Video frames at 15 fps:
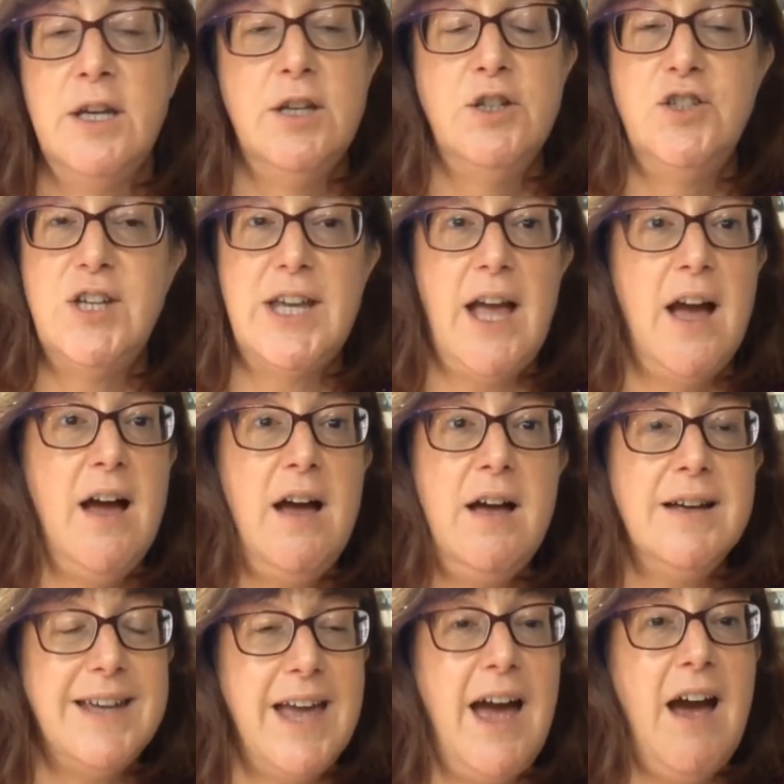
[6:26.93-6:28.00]
she
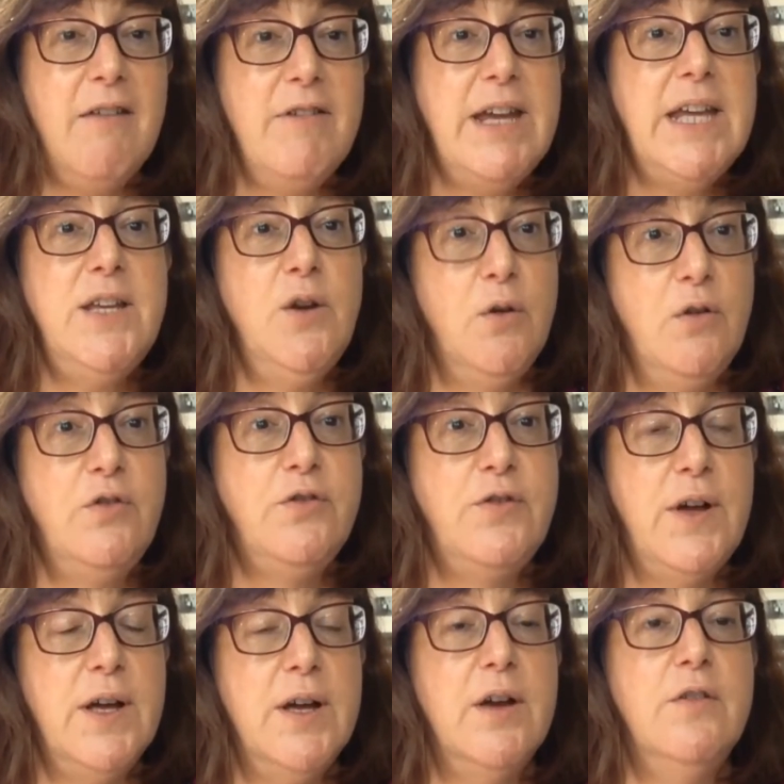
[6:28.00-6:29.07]
can't carry
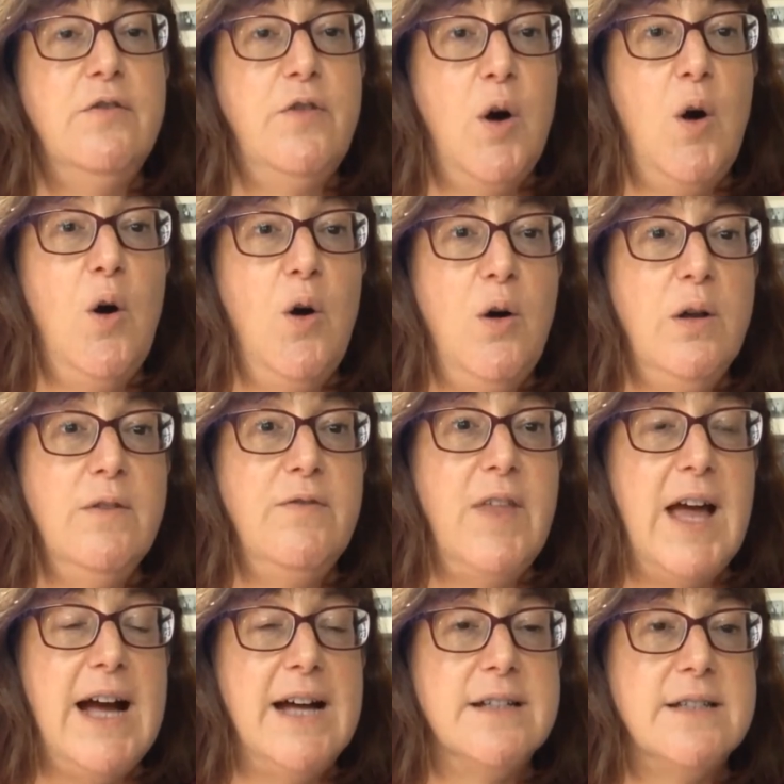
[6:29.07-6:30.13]
enough for all of
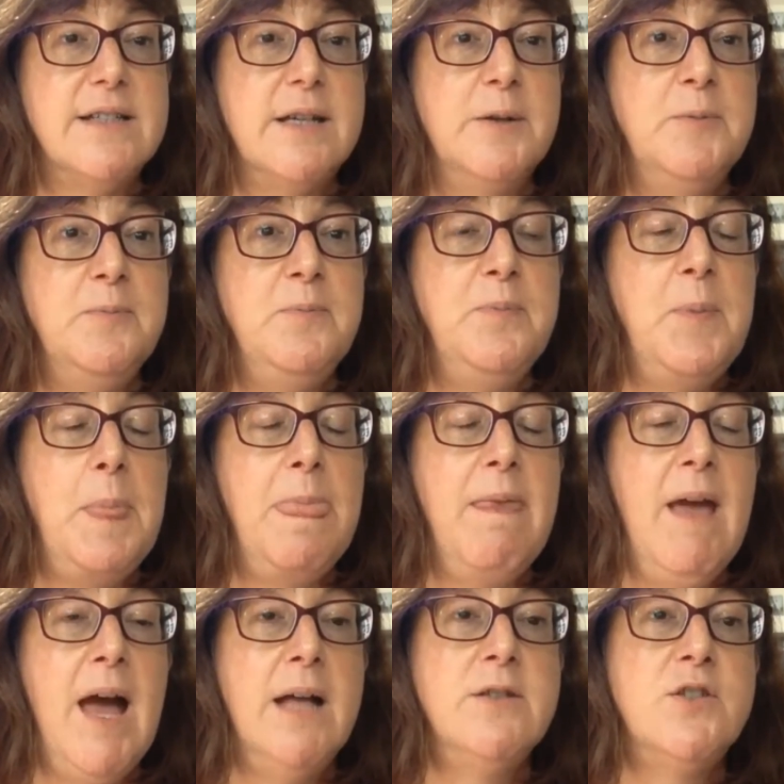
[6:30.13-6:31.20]
that.
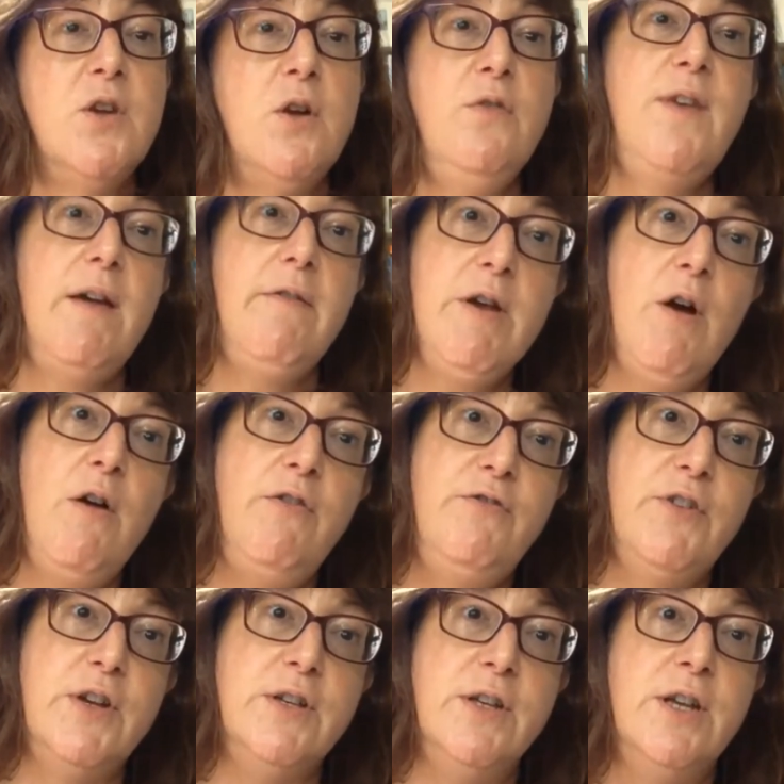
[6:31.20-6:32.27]
And so very
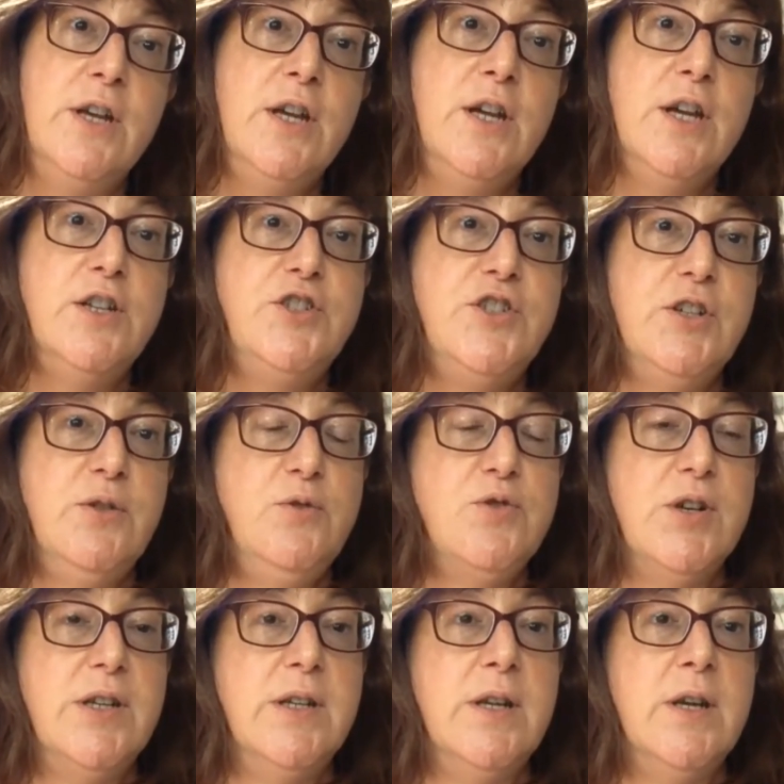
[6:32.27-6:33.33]
often her
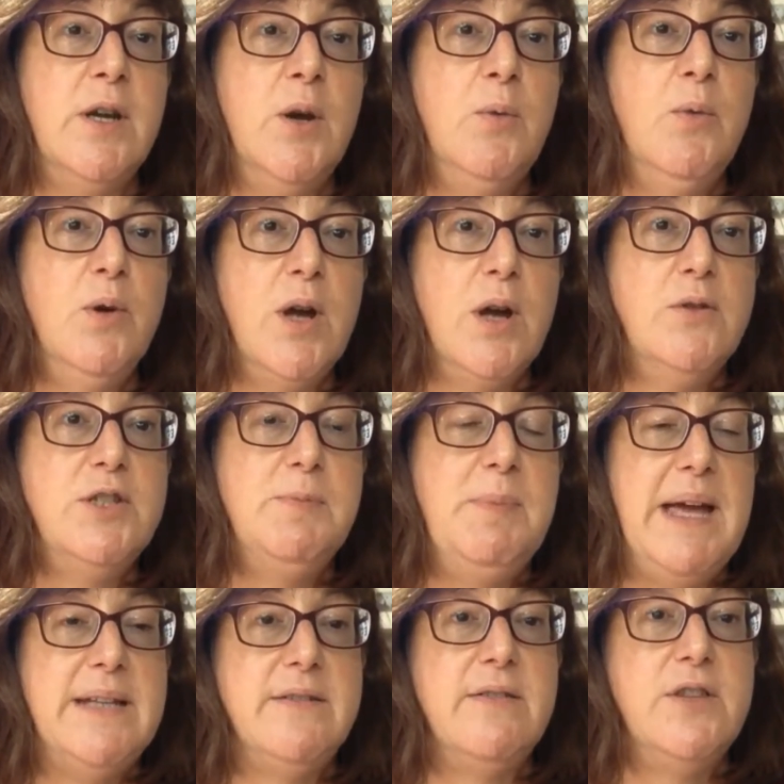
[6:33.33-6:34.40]
children will go to
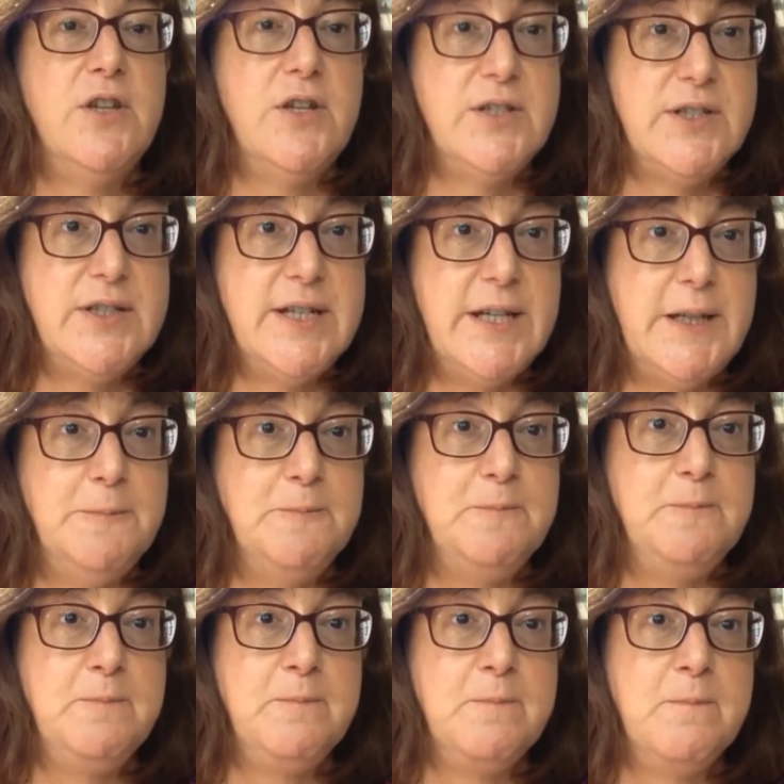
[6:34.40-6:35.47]
bed thirsty.
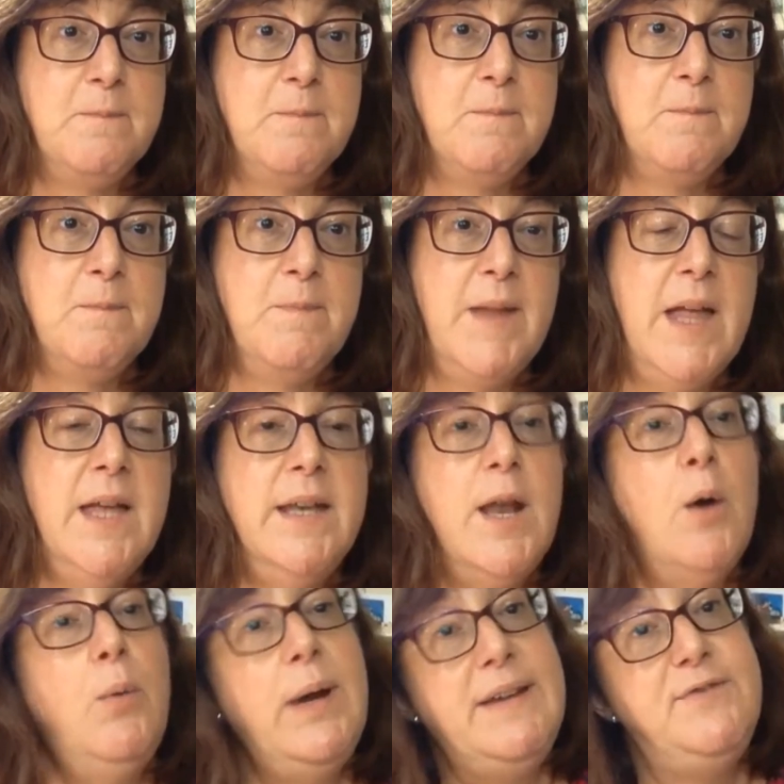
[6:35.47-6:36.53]

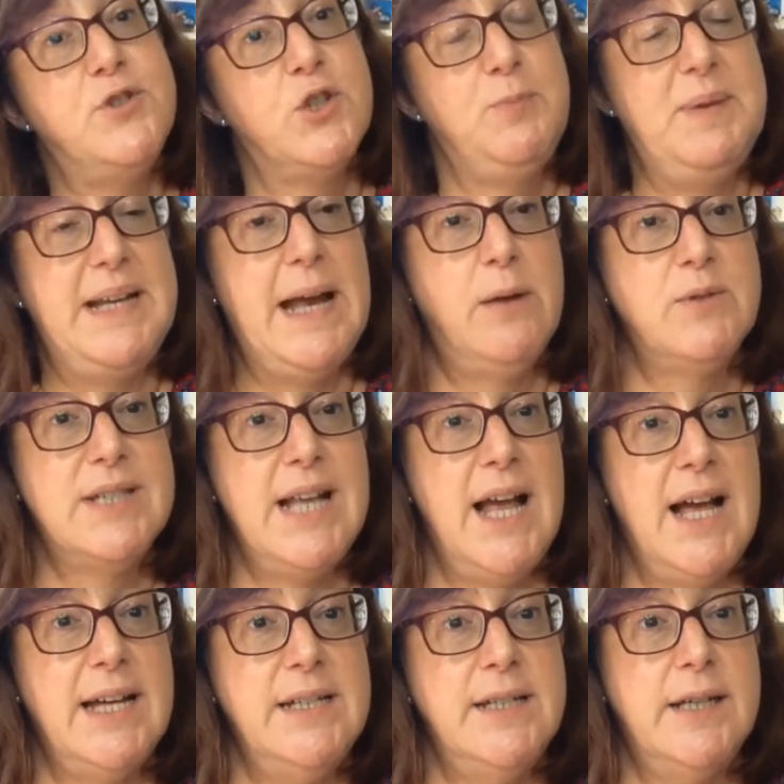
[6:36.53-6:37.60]
Now we've just been
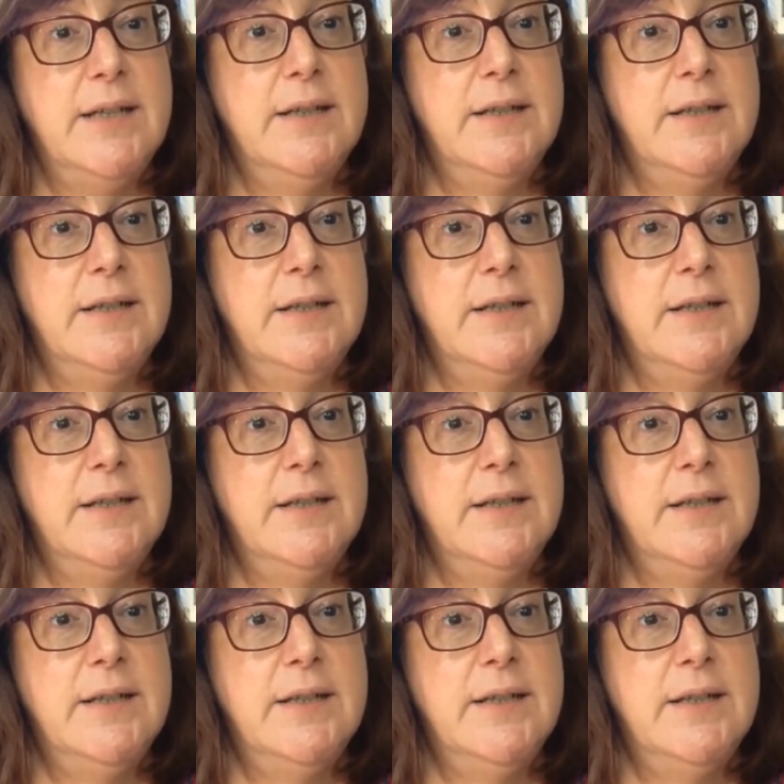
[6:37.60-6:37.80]
outside